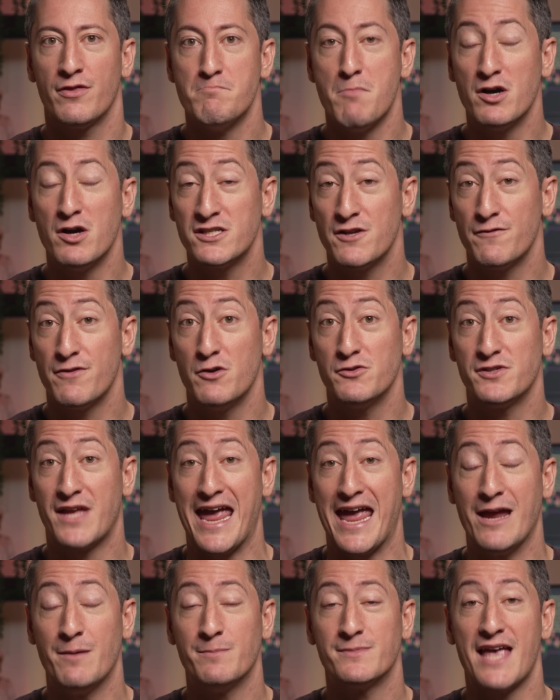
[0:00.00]
Most of those
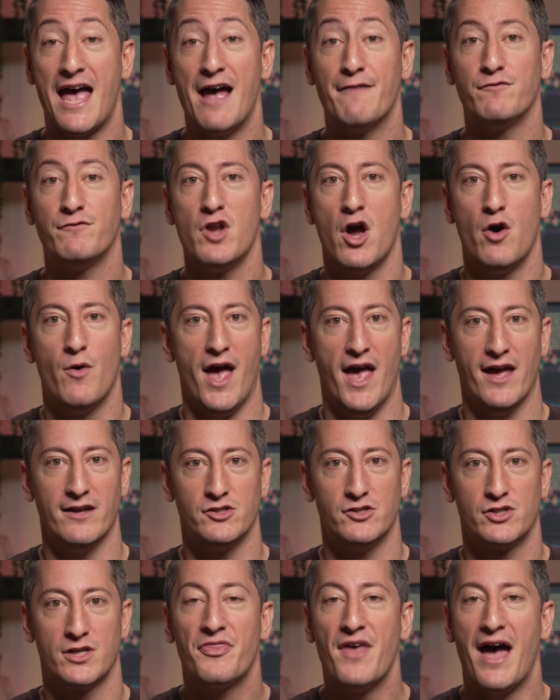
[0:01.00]
games have no
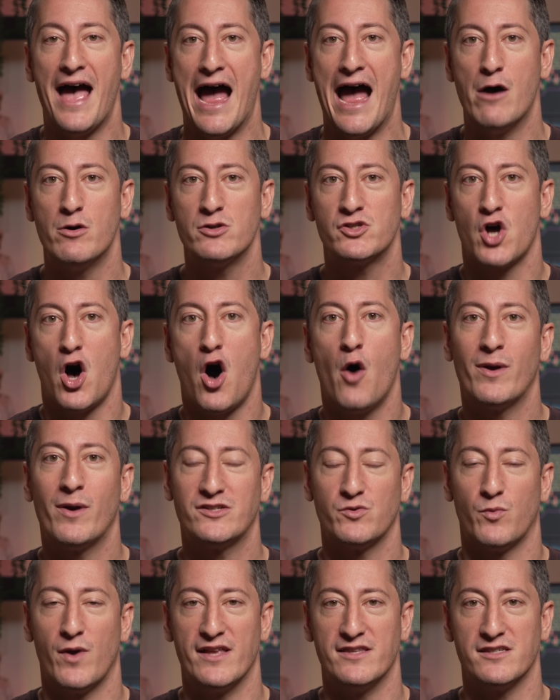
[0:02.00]
edge. The house always
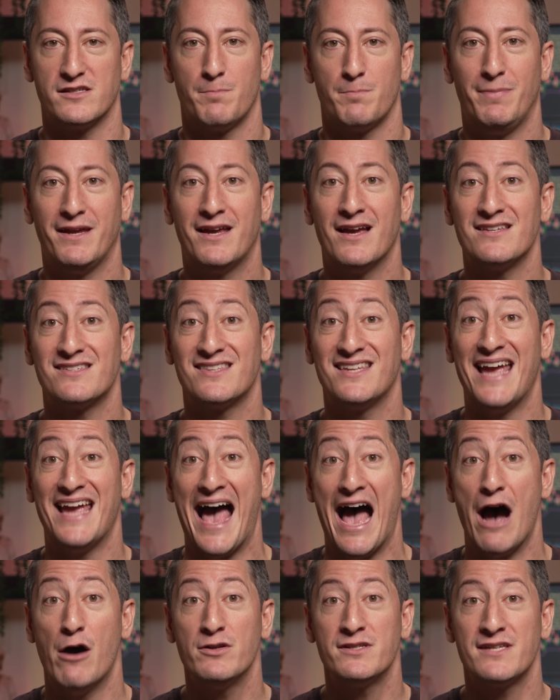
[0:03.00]
wins because the
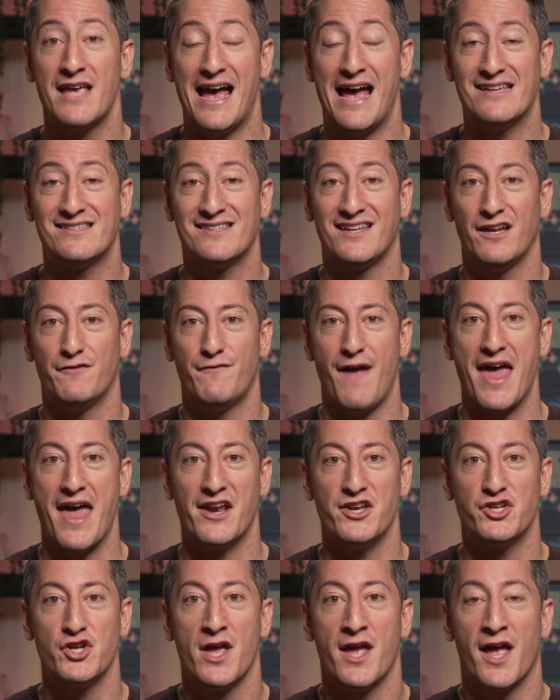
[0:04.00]
house has the
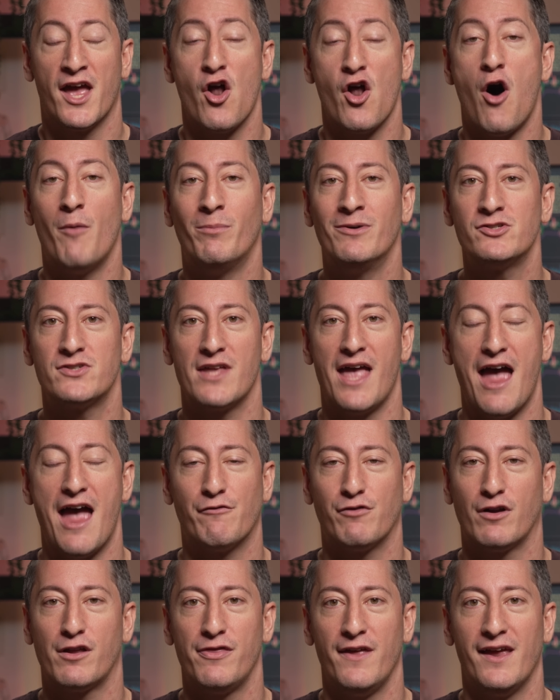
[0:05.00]
advantage in almost
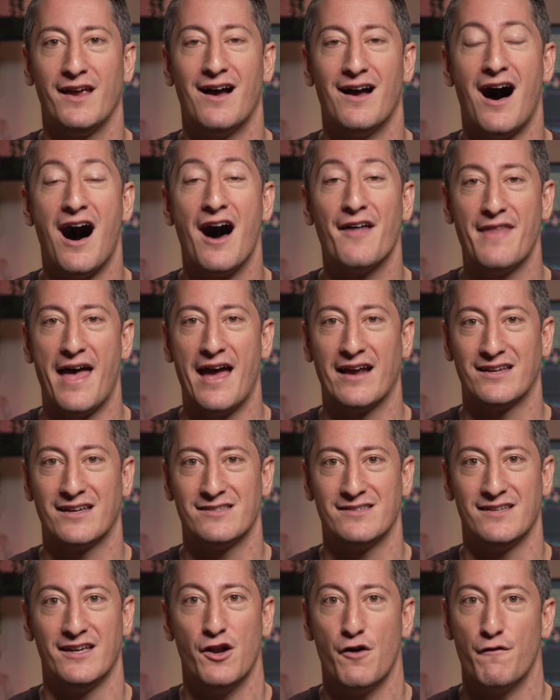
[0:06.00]
everything on that
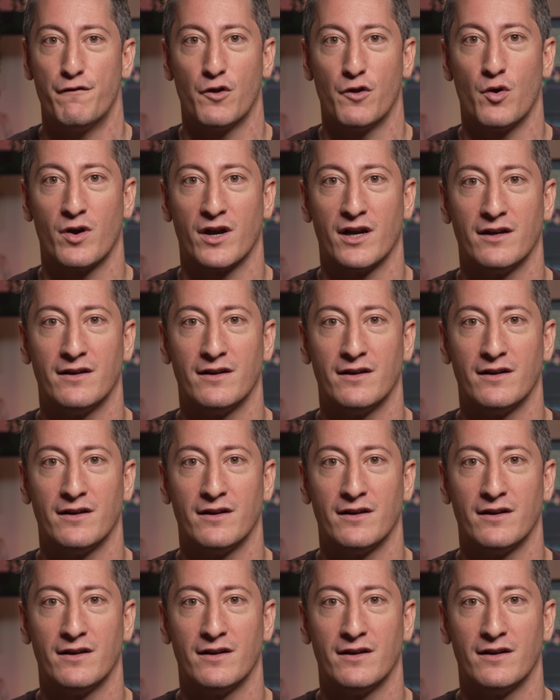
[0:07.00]
casino floor.